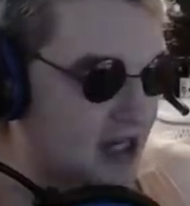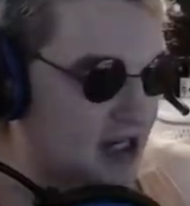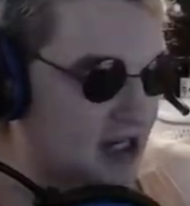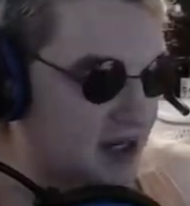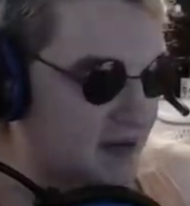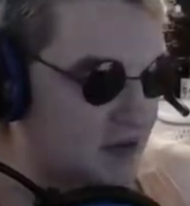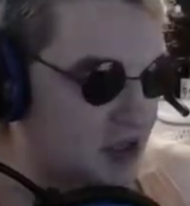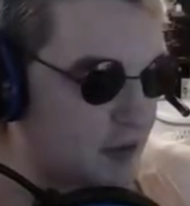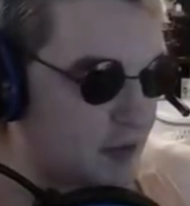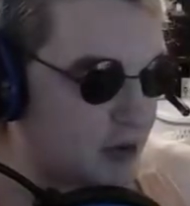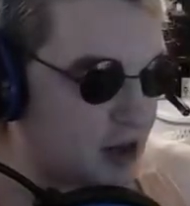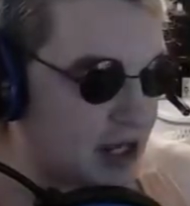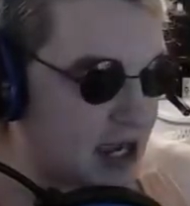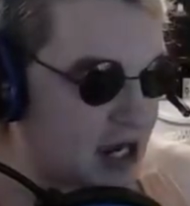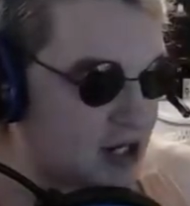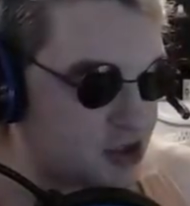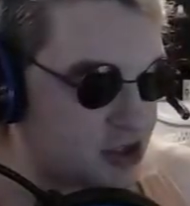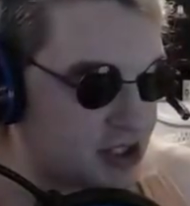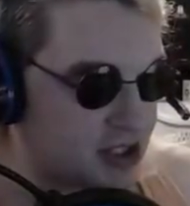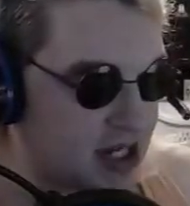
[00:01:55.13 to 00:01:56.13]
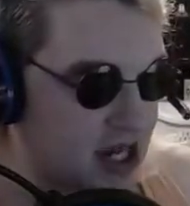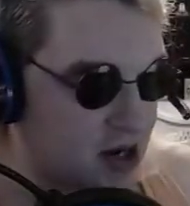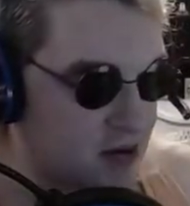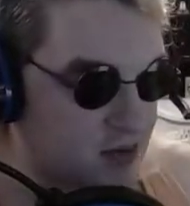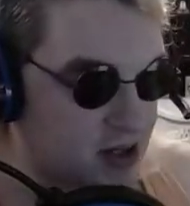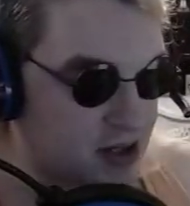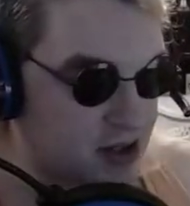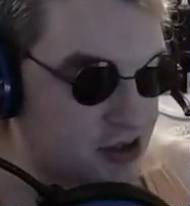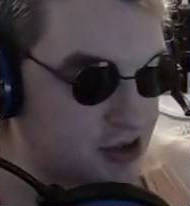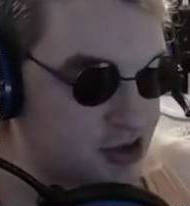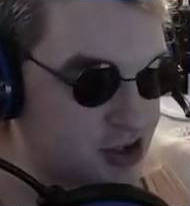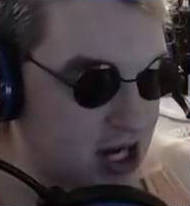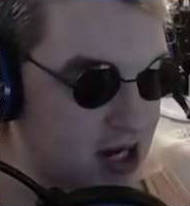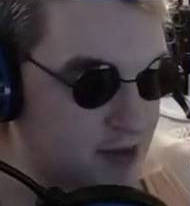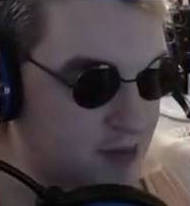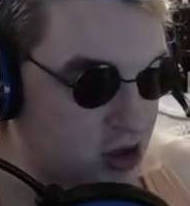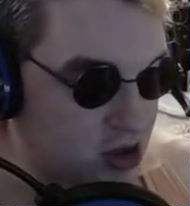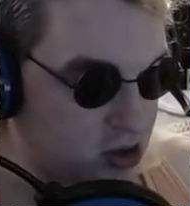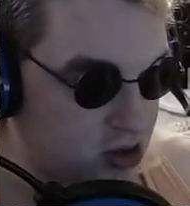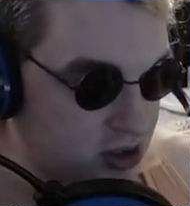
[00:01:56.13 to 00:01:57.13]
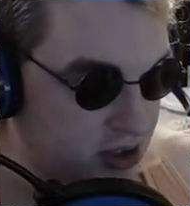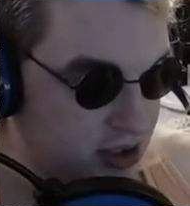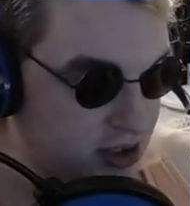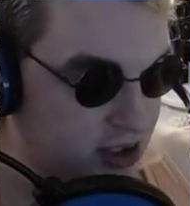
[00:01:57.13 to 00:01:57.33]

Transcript: if they want to actually get rid of the jammer,